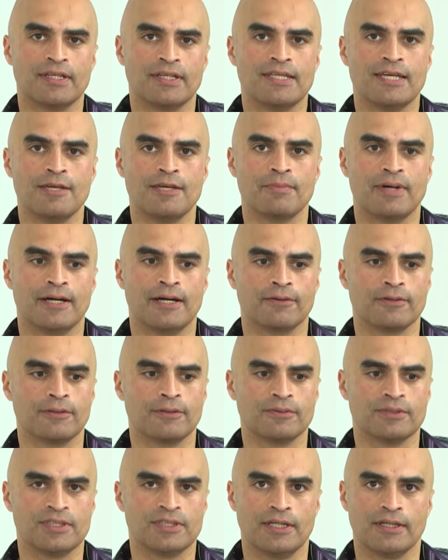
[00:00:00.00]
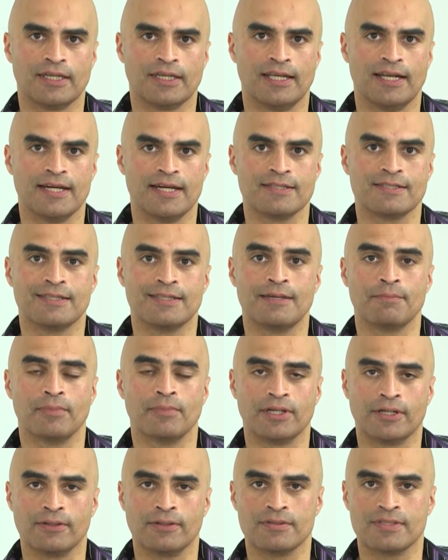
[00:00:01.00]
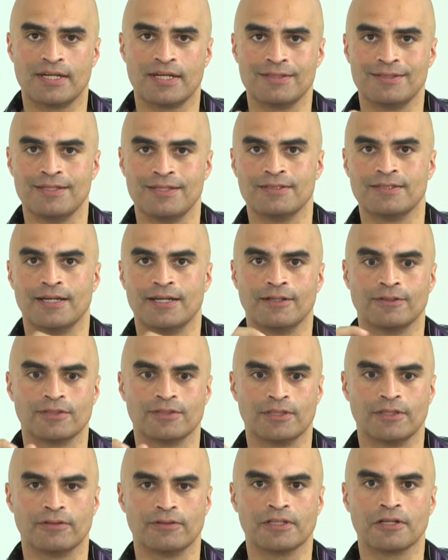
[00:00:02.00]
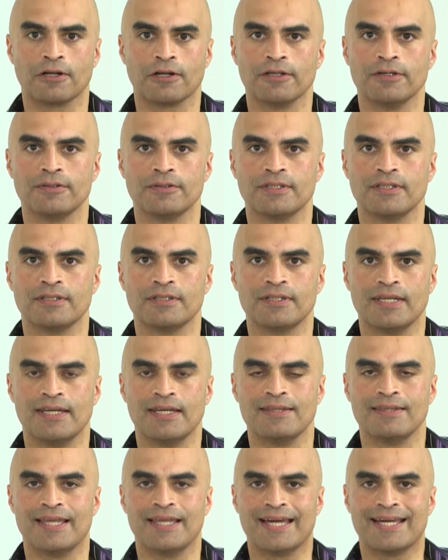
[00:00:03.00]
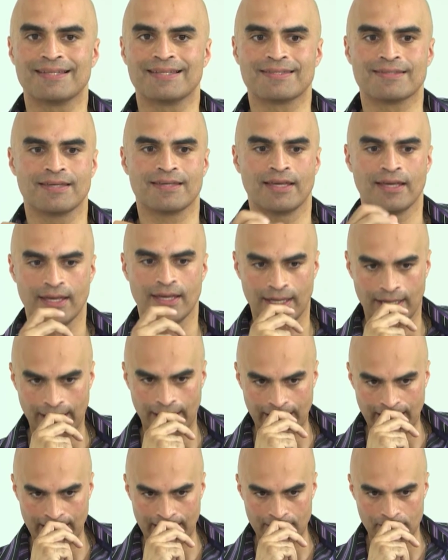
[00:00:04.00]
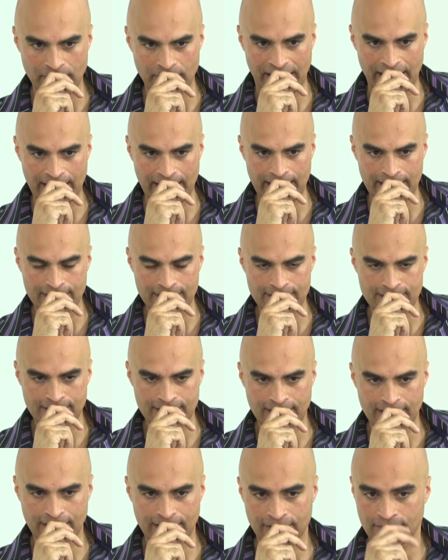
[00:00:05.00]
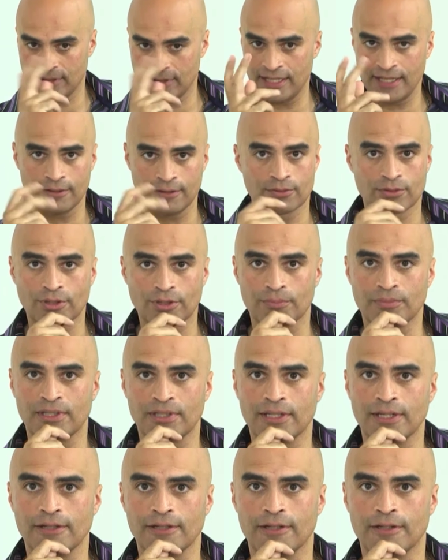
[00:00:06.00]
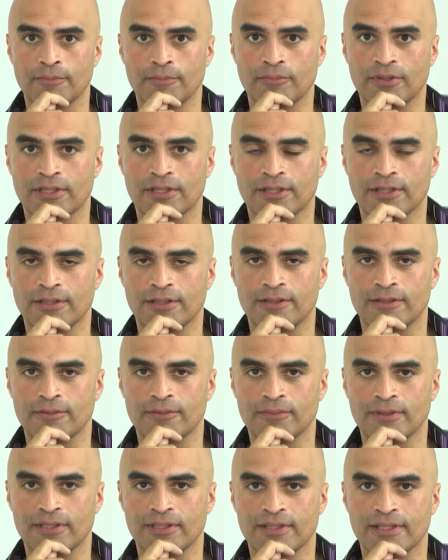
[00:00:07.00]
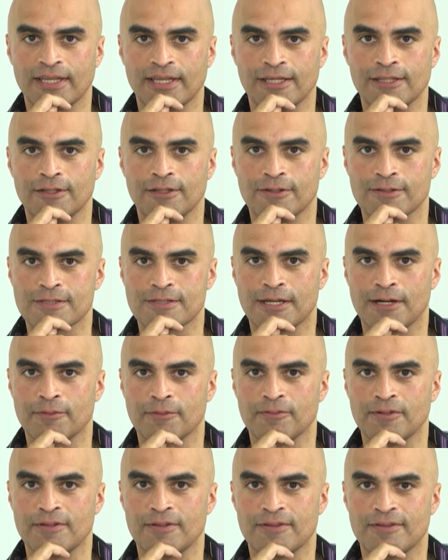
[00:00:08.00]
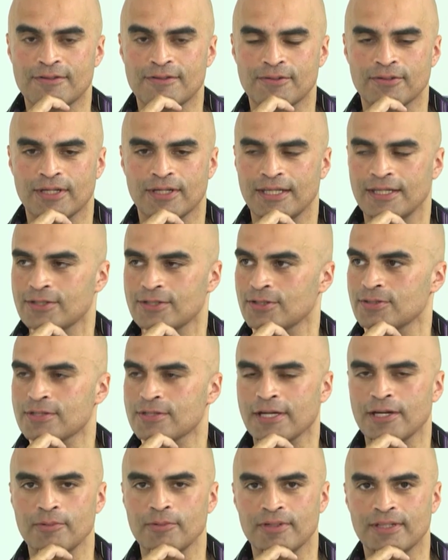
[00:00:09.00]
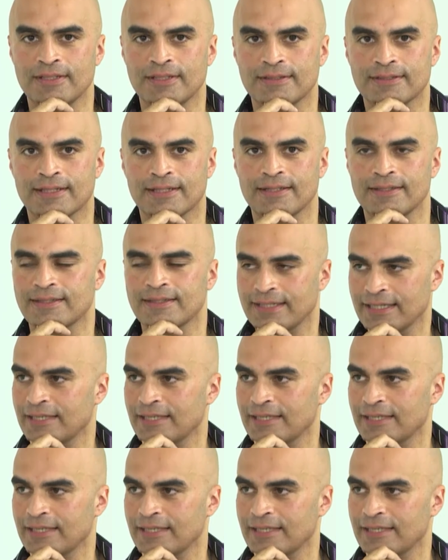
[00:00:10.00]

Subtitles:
via the email that was circulated, then my contact details are included in that. And yeah, drop me a note and we can get you hooked up with Talking Edge and Toby. So